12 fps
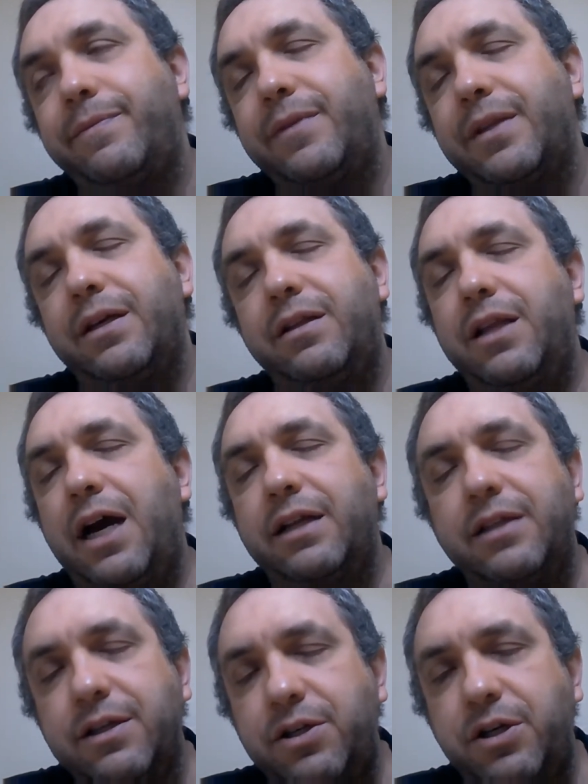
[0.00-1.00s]

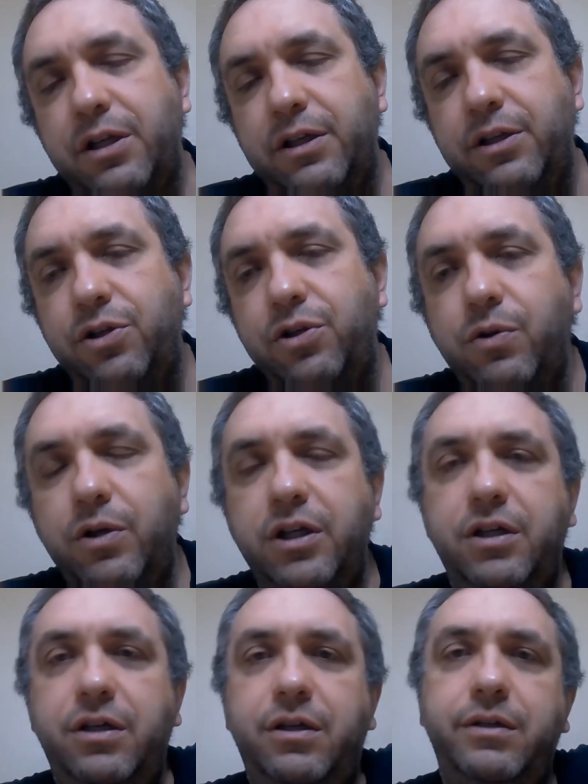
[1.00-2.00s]
not necessarily in this
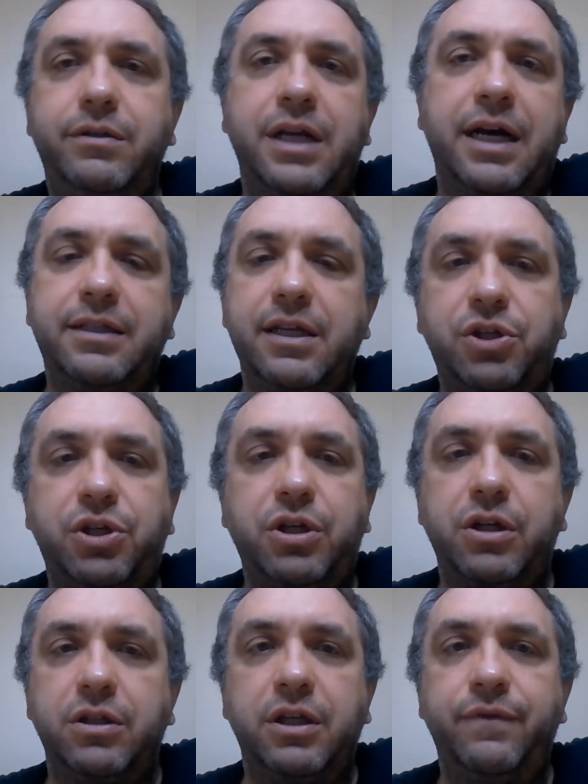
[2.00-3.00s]
order, not
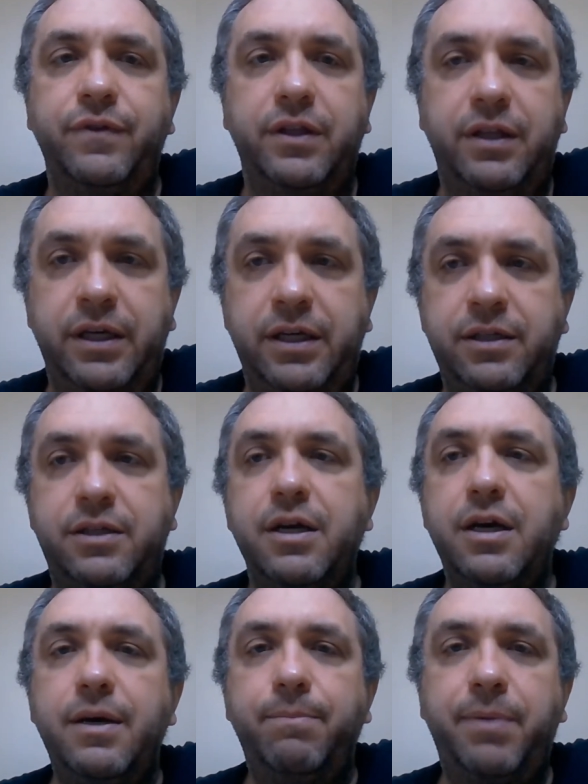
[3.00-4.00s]
necessarily even these,
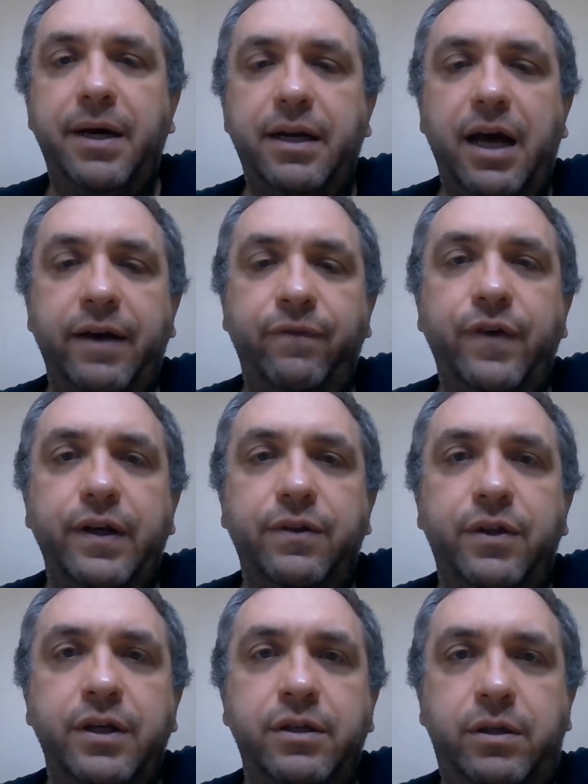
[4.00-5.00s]
but I feel
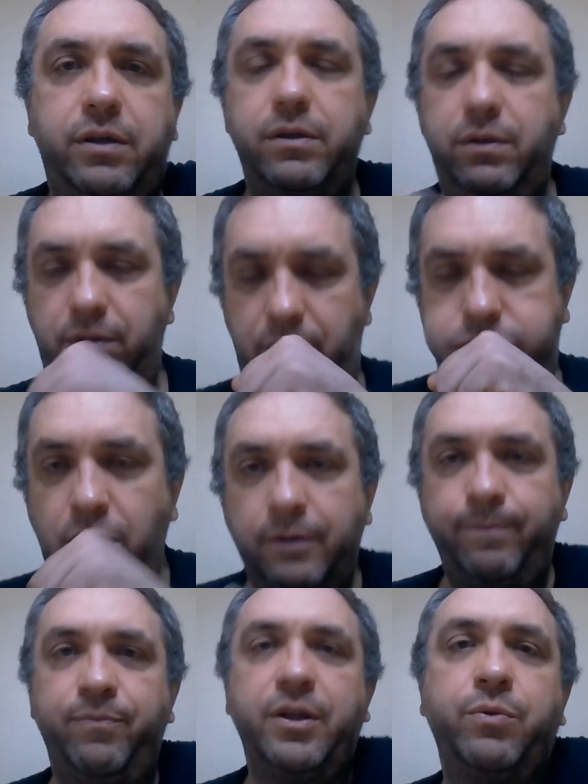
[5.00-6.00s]
this
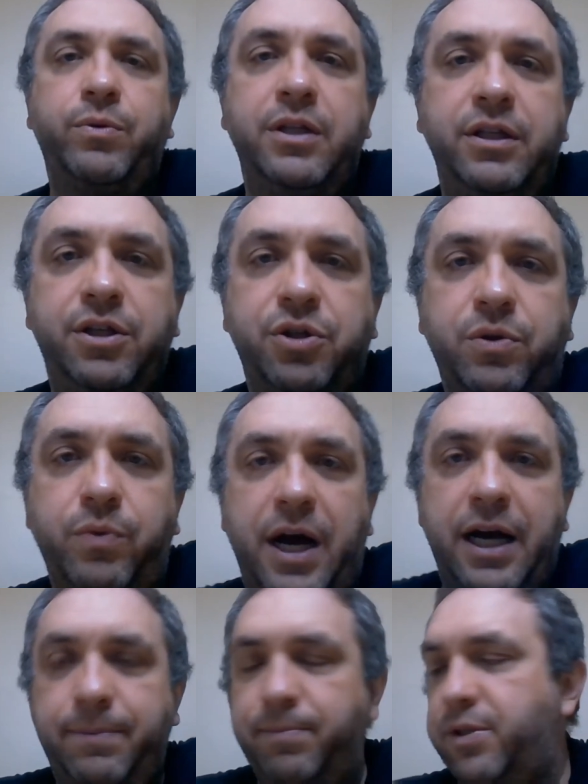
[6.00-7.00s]
really
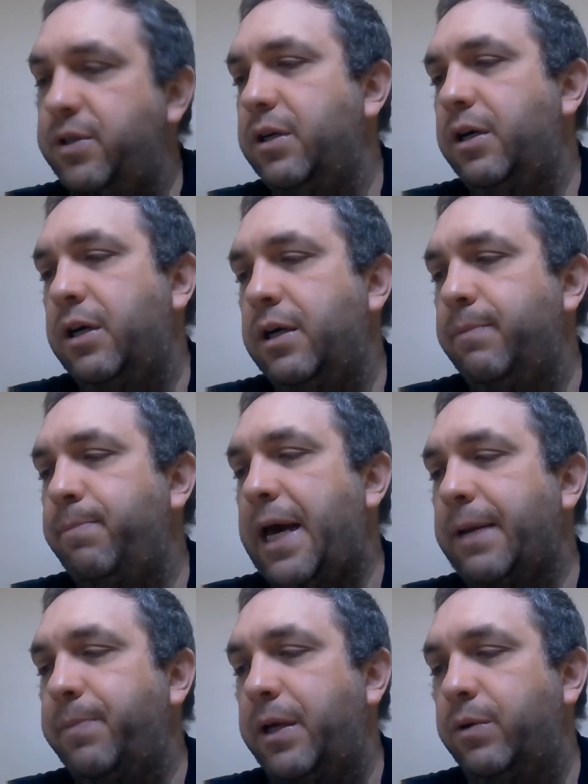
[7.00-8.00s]
describes
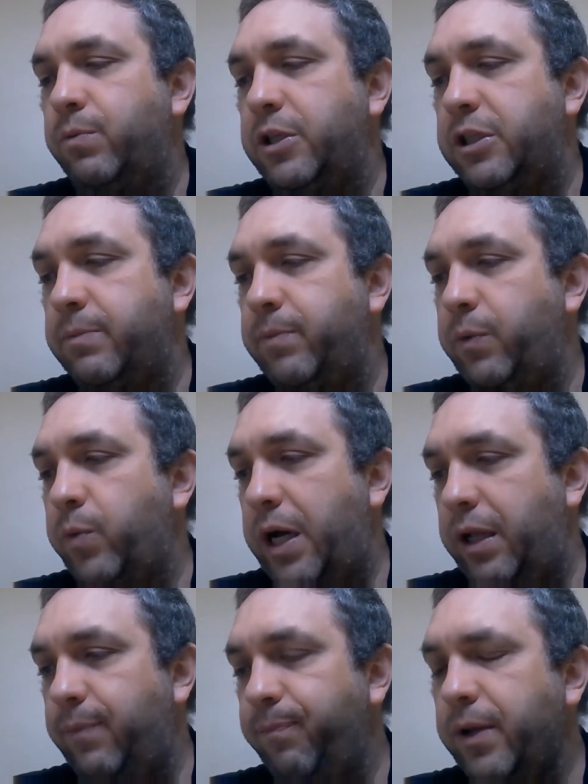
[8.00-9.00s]
Batman reasonably well.